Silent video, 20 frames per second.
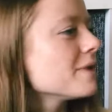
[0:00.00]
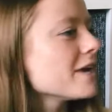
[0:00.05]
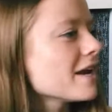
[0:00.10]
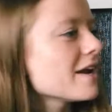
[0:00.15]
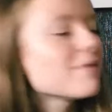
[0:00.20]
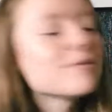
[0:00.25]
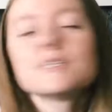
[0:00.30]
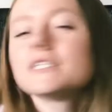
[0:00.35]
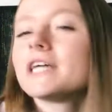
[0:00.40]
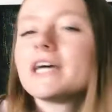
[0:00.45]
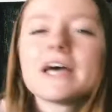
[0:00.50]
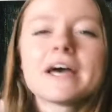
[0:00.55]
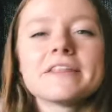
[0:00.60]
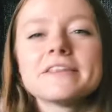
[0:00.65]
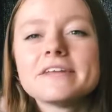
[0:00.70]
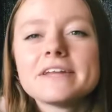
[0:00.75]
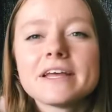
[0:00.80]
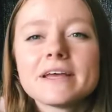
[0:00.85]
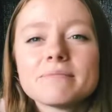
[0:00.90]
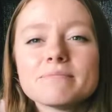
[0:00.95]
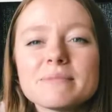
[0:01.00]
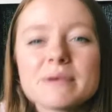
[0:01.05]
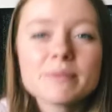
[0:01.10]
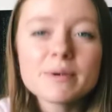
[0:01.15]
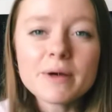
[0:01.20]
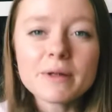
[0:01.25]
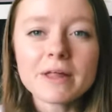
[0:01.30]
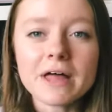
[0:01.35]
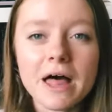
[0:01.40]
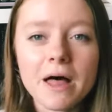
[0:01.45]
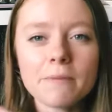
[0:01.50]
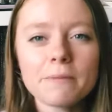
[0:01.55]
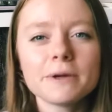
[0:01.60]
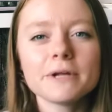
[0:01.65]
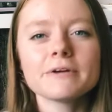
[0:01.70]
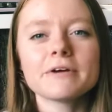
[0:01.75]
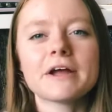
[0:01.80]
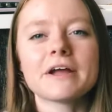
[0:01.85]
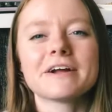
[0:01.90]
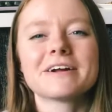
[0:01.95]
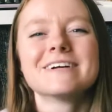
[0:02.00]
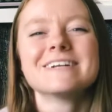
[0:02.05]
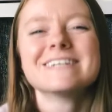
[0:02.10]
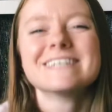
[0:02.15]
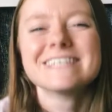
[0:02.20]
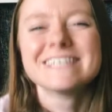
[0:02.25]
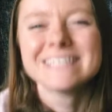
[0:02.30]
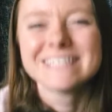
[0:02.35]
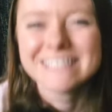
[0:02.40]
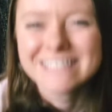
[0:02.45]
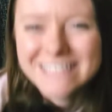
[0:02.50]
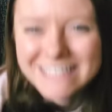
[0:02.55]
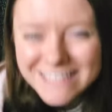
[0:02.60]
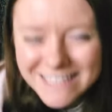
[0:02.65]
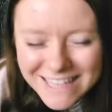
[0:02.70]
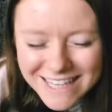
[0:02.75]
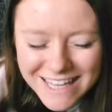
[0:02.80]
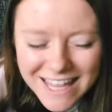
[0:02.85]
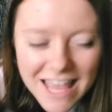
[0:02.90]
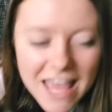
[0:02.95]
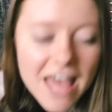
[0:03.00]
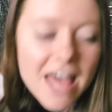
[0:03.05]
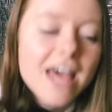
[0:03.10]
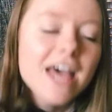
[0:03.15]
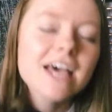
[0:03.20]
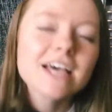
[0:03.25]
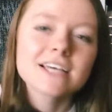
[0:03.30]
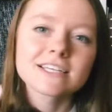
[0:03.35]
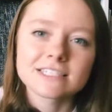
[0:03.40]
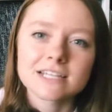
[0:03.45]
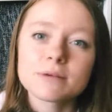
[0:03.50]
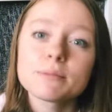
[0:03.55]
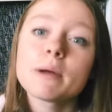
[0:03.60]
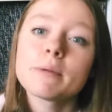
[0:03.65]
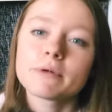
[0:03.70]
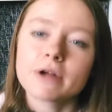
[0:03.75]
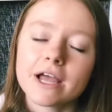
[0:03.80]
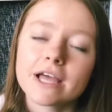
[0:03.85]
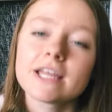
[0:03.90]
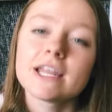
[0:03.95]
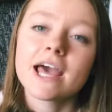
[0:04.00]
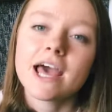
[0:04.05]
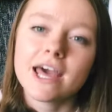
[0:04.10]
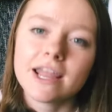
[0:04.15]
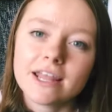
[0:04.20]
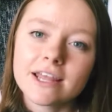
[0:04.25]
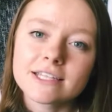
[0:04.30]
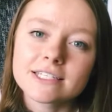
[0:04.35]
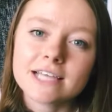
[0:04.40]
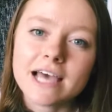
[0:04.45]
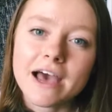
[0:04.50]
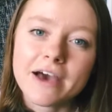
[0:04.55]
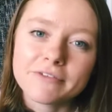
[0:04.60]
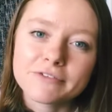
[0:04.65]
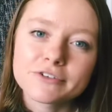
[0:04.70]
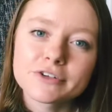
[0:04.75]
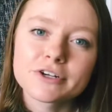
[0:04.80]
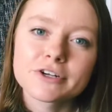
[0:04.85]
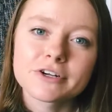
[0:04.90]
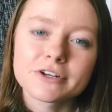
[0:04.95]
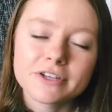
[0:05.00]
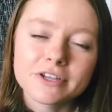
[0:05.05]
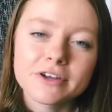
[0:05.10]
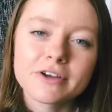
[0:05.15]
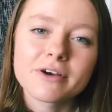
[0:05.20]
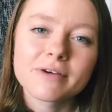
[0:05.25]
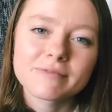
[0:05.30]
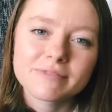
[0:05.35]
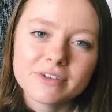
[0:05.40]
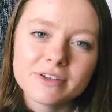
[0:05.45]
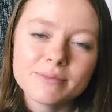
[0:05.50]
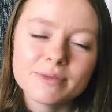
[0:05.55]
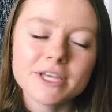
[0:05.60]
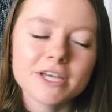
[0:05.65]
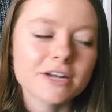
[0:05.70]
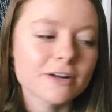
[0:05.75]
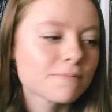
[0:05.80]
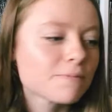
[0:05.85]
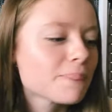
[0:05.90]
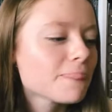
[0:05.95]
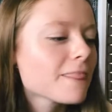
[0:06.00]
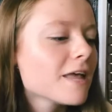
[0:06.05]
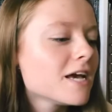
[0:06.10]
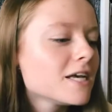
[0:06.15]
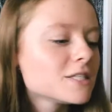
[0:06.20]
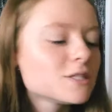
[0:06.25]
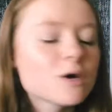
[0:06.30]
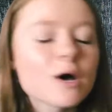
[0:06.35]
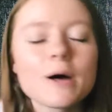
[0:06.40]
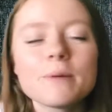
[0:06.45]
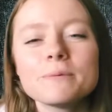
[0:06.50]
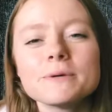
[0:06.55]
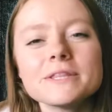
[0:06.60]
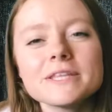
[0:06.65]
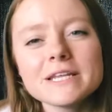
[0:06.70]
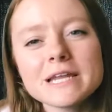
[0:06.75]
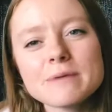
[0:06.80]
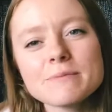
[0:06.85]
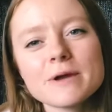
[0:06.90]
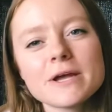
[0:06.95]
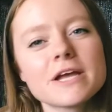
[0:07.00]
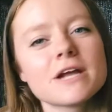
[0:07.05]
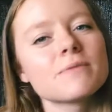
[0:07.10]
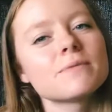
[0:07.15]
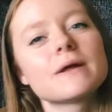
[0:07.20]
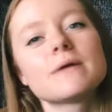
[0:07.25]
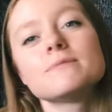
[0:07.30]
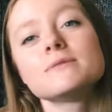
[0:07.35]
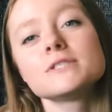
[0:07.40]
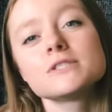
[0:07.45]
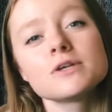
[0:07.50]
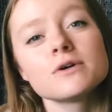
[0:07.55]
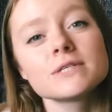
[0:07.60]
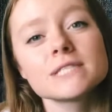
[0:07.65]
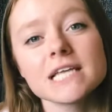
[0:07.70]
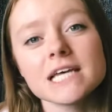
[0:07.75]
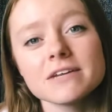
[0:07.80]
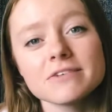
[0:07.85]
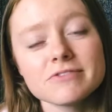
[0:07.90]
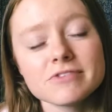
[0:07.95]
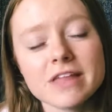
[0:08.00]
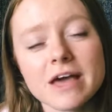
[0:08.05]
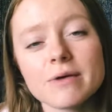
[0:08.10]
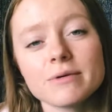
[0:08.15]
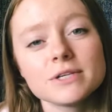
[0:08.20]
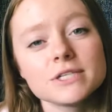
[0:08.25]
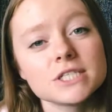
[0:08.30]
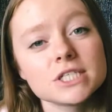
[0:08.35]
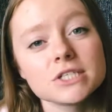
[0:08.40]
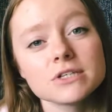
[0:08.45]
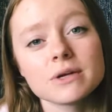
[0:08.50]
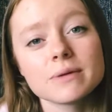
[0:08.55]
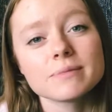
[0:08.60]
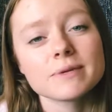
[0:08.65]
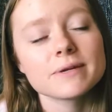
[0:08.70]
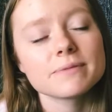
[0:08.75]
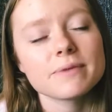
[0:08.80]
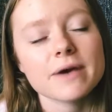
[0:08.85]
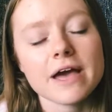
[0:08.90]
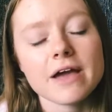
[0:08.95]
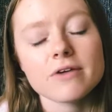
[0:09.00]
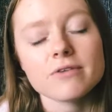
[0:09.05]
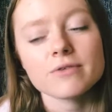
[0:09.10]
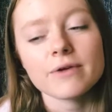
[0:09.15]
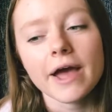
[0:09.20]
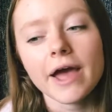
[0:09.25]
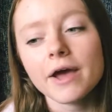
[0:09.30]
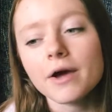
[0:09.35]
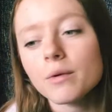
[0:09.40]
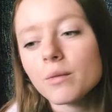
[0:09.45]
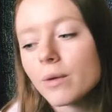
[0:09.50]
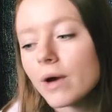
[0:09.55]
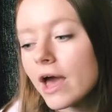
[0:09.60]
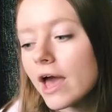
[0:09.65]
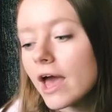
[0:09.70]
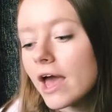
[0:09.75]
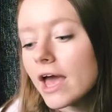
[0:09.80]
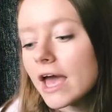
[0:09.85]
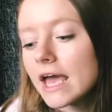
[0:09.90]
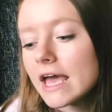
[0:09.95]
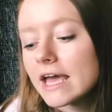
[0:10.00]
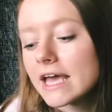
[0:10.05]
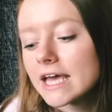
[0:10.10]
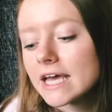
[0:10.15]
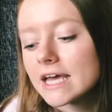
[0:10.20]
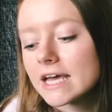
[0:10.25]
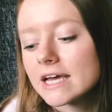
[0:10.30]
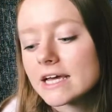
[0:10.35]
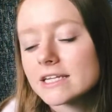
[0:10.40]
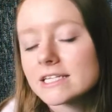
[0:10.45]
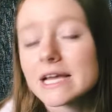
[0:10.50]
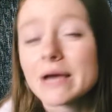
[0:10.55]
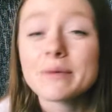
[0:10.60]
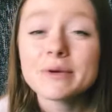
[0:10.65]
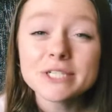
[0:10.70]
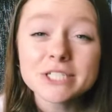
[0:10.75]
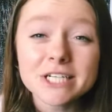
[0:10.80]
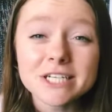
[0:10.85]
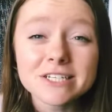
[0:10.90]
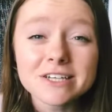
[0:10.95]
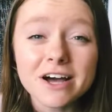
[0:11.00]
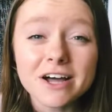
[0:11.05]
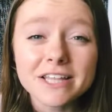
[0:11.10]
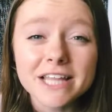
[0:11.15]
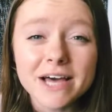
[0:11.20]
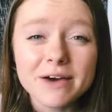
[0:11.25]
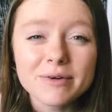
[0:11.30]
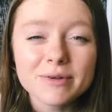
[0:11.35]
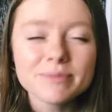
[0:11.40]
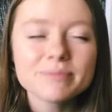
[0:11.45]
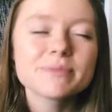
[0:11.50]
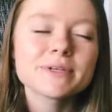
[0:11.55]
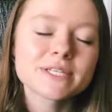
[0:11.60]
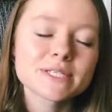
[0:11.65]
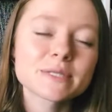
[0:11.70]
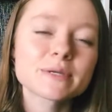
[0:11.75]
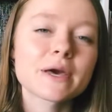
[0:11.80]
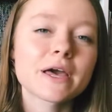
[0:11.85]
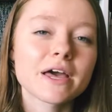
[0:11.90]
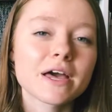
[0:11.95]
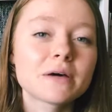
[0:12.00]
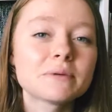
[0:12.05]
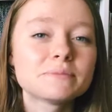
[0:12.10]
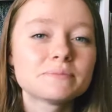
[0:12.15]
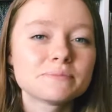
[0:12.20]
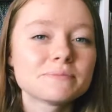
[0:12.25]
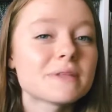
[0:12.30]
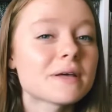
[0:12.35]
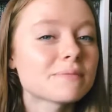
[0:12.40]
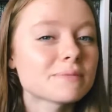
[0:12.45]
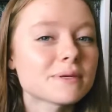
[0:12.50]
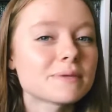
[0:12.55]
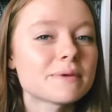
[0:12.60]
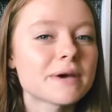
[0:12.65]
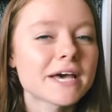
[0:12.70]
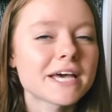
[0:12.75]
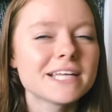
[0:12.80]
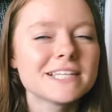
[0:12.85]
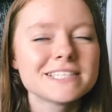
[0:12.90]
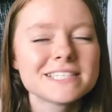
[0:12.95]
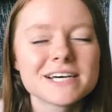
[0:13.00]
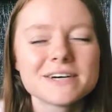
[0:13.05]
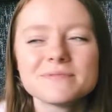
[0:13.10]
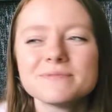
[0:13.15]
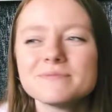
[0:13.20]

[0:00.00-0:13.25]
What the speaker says: I wish I had the name. Maybe I'll put it right here. Because I remember I can edit after, you know, I'm filming here. So I'll put the name right here, but I'm so excited for that one too. I'm gonna buy it right away, and I wish I'd got that one, but it's okay. I'm gonna buy it. So